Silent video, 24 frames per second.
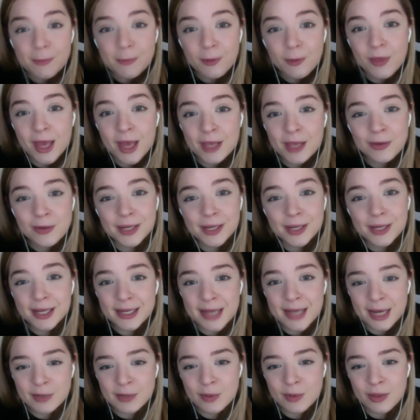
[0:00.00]
that you can
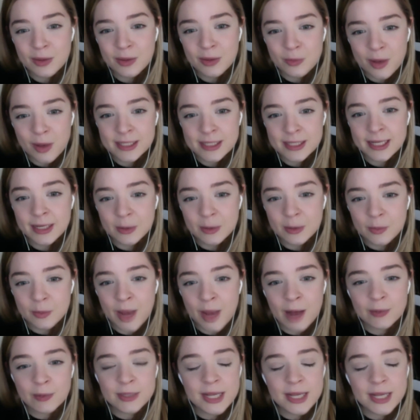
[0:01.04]
connect with and resonate
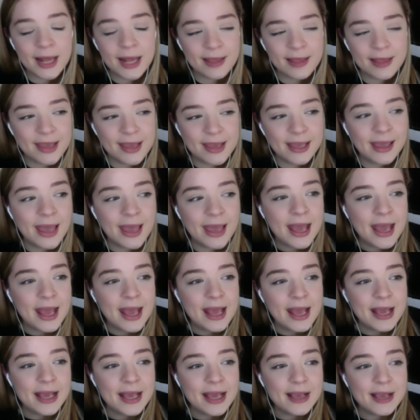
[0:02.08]
around it, I think
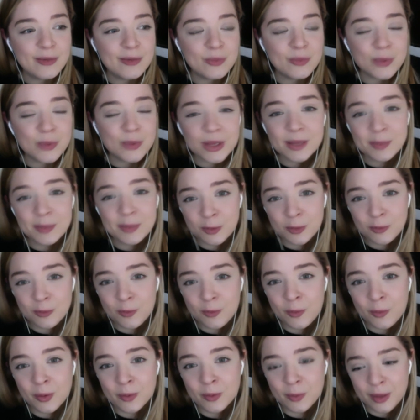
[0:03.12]
is really
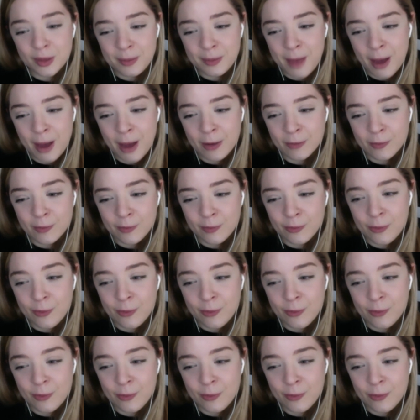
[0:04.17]
beautiful and really powerful.